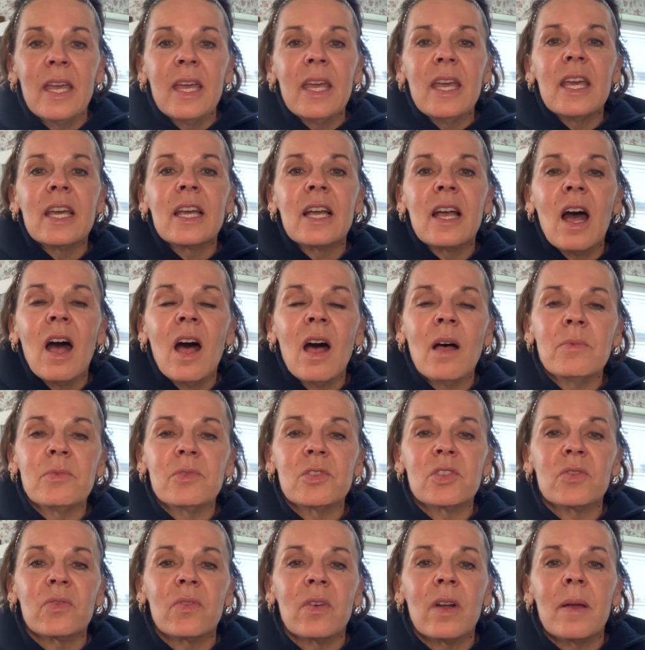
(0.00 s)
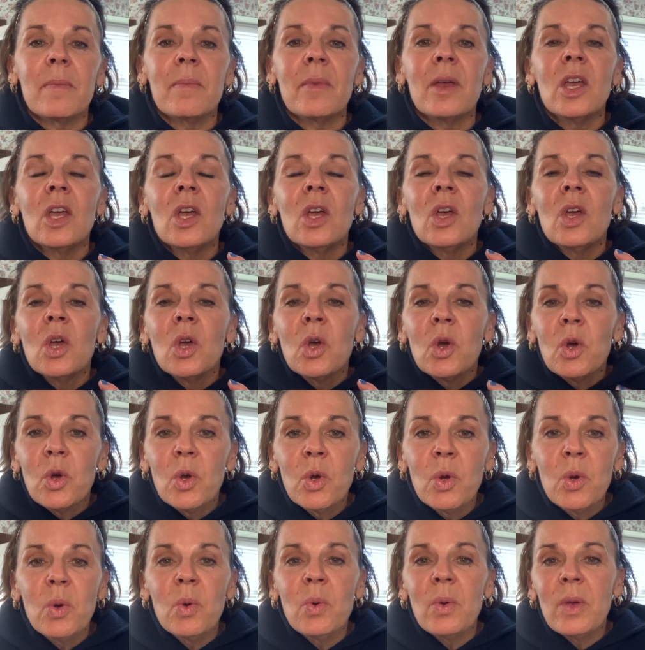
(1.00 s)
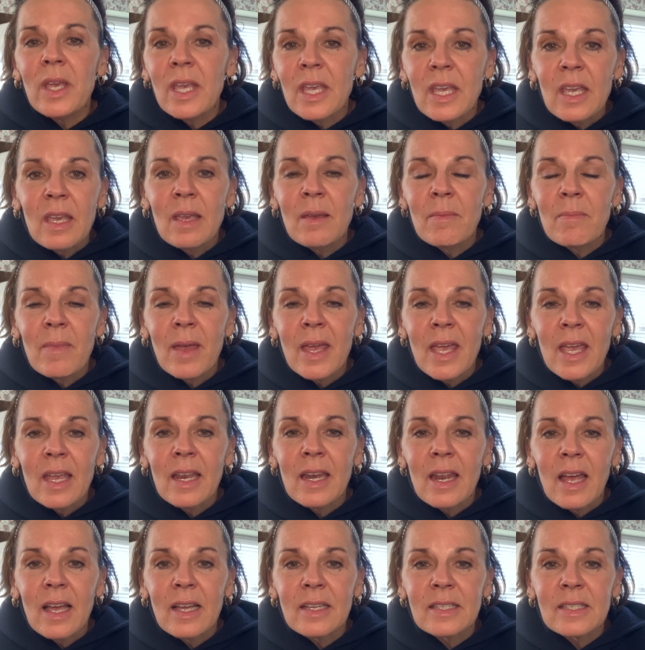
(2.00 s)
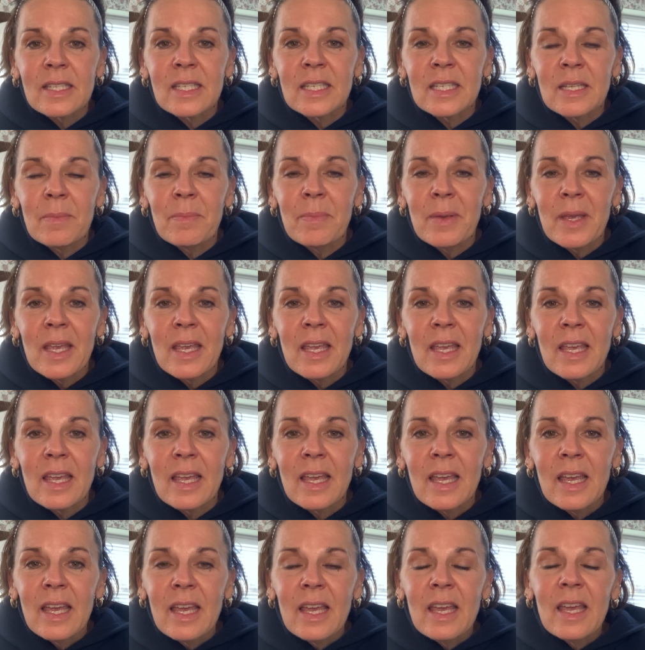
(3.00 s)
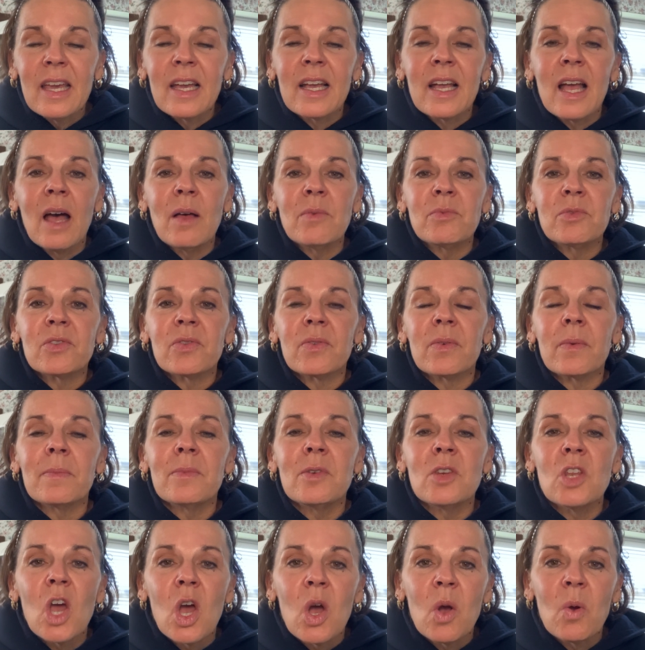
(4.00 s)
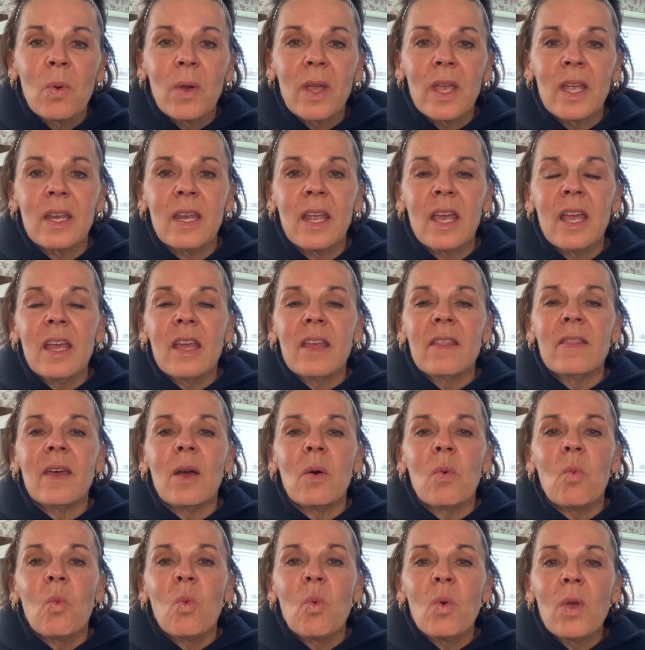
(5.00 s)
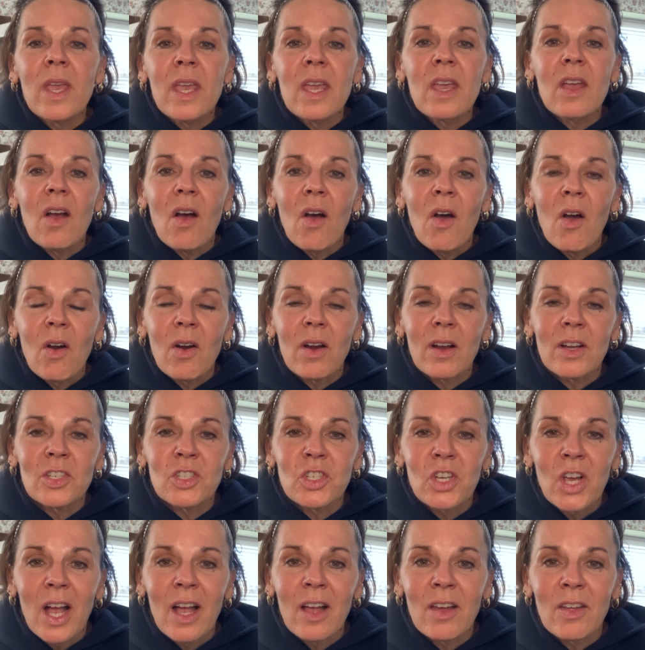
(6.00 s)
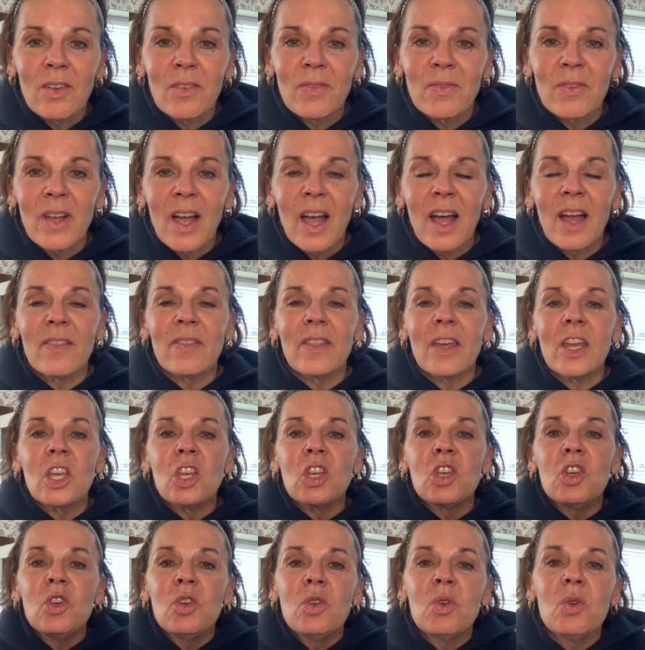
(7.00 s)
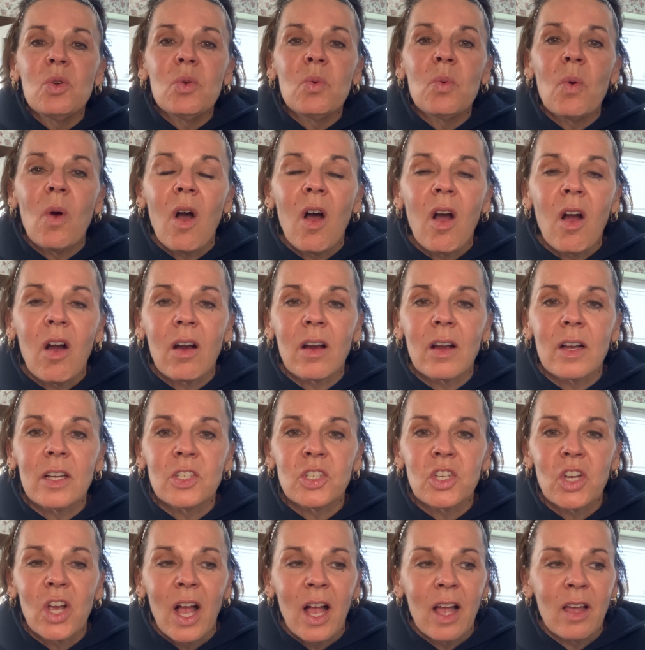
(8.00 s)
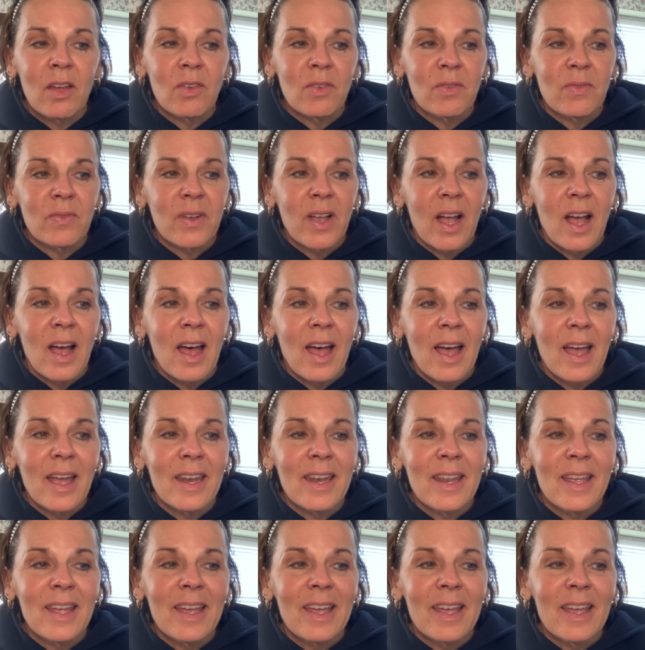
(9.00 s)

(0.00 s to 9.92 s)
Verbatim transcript: It comes from who he made us to be. It comes from knowing that we are a child of God, that you are a child of God.